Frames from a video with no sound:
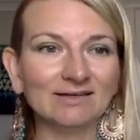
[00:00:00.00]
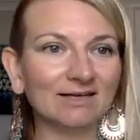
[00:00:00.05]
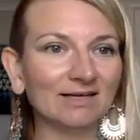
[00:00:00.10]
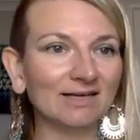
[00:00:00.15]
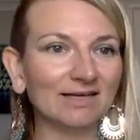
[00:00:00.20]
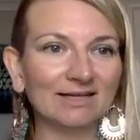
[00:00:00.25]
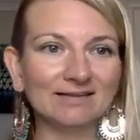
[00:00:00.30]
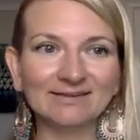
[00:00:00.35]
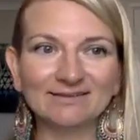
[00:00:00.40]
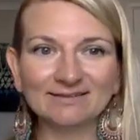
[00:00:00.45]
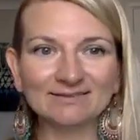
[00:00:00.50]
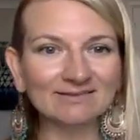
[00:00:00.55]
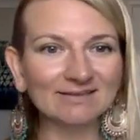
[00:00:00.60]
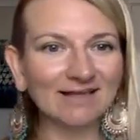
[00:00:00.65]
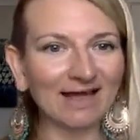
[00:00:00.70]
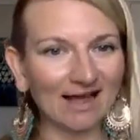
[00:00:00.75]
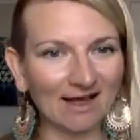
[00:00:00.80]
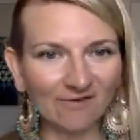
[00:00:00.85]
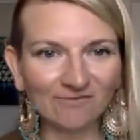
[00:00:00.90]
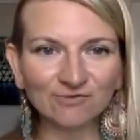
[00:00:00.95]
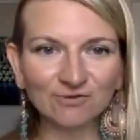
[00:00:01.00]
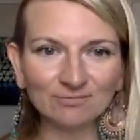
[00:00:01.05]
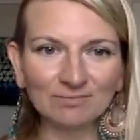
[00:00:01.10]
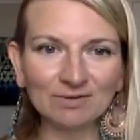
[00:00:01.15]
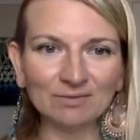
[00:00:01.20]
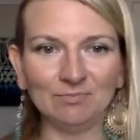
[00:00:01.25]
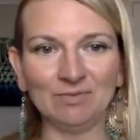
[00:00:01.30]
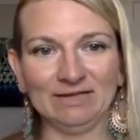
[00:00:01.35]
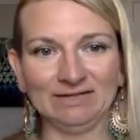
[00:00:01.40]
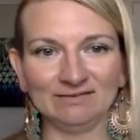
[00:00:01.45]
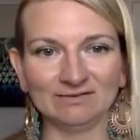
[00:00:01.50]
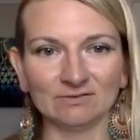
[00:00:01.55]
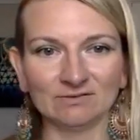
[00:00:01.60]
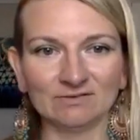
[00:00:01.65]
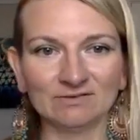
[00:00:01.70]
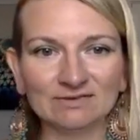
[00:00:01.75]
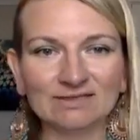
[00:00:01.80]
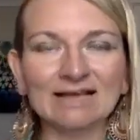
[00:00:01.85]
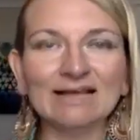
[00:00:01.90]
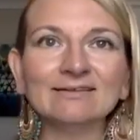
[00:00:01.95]
it doesn't have to be based on
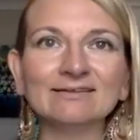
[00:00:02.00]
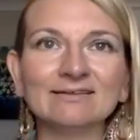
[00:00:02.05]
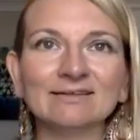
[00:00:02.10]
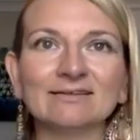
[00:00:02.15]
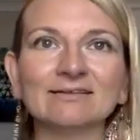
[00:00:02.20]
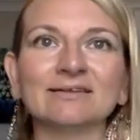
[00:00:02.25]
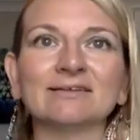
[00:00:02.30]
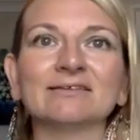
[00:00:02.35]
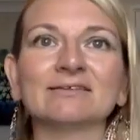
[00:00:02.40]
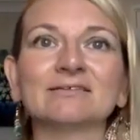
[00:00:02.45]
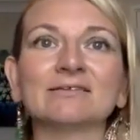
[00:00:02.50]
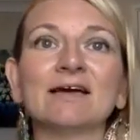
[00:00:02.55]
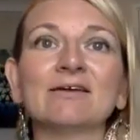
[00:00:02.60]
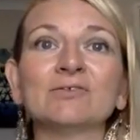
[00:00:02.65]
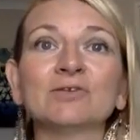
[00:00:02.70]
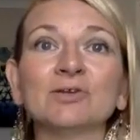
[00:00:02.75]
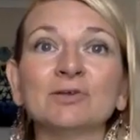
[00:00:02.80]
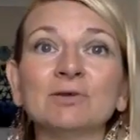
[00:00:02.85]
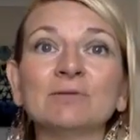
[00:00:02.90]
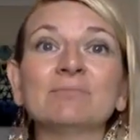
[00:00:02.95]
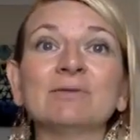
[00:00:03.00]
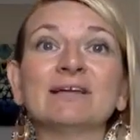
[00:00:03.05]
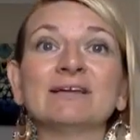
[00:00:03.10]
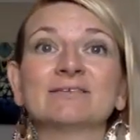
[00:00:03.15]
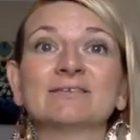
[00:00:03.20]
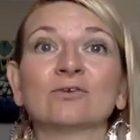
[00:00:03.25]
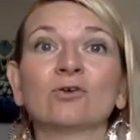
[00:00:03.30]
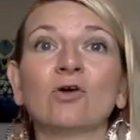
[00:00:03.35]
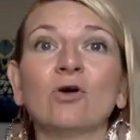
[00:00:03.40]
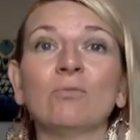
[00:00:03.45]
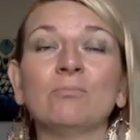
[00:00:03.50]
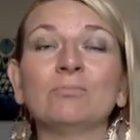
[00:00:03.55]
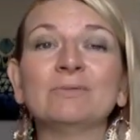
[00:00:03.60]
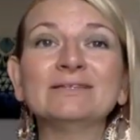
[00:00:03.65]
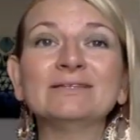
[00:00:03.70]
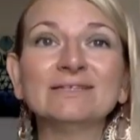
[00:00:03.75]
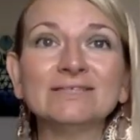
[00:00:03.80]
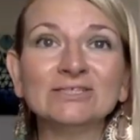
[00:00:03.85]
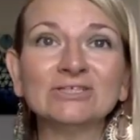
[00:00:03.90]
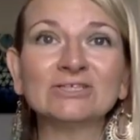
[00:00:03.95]
scarcity. It doesn't have to be based on
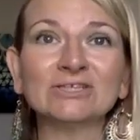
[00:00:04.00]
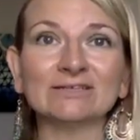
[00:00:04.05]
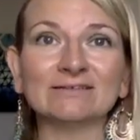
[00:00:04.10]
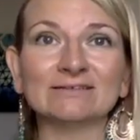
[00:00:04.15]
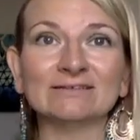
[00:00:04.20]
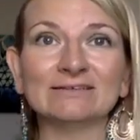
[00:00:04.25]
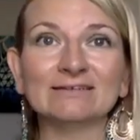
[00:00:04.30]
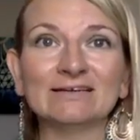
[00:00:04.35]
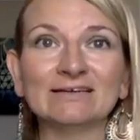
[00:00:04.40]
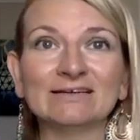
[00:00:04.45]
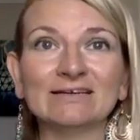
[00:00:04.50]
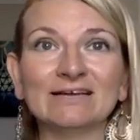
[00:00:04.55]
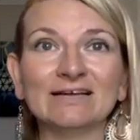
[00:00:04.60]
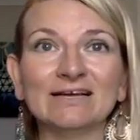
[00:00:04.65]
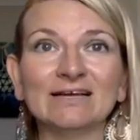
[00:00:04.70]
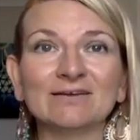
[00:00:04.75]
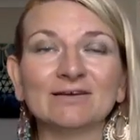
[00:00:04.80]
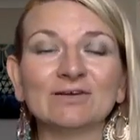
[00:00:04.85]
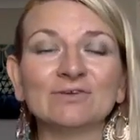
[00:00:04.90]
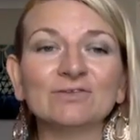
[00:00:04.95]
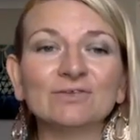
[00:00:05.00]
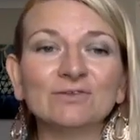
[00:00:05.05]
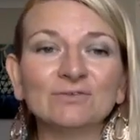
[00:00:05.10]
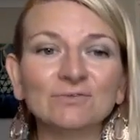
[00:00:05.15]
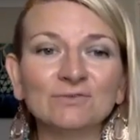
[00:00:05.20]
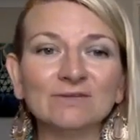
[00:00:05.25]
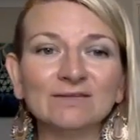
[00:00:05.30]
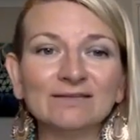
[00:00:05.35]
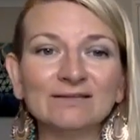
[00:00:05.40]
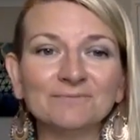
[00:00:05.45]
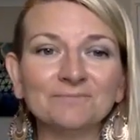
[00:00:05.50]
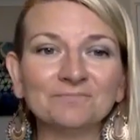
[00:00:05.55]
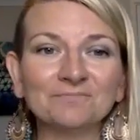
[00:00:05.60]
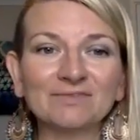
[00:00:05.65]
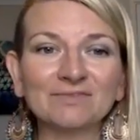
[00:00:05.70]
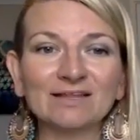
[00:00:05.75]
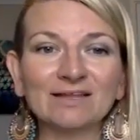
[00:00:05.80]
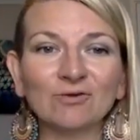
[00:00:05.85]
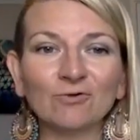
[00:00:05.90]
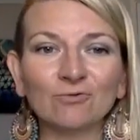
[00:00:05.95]
competition. Because you see,
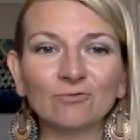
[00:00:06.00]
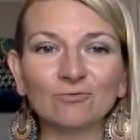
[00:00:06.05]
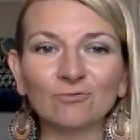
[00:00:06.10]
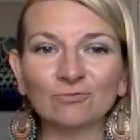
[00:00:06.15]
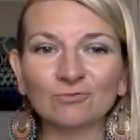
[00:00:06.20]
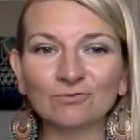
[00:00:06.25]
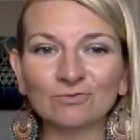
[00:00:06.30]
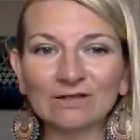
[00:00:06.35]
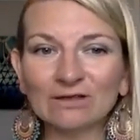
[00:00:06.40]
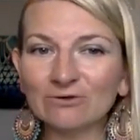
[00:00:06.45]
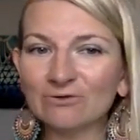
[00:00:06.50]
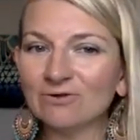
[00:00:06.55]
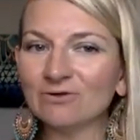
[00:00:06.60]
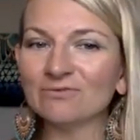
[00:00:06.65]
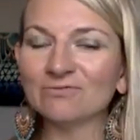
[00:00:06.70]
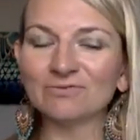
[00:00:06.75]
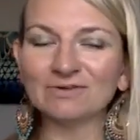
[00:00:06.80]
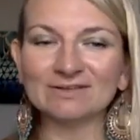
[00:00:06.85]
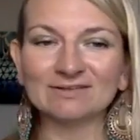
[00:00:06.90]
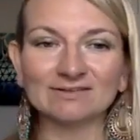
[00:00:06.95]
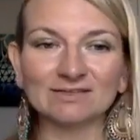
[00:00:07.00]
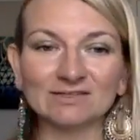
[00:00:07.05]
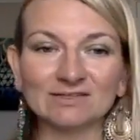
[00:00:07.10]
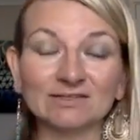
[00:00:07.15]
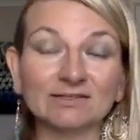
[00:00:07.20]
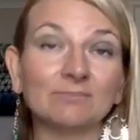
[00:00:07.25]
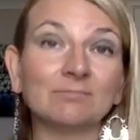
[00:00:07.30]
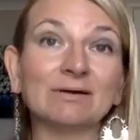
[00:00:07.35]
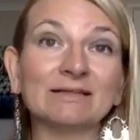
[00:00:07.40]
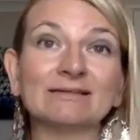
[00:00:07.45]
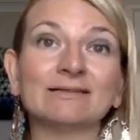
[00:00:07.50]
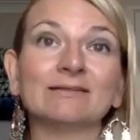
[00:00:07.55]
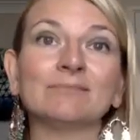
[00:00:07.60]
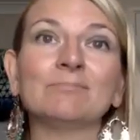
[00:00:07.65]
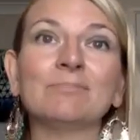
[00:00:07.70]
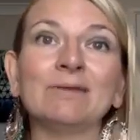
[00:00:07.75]
Earth is such an abundant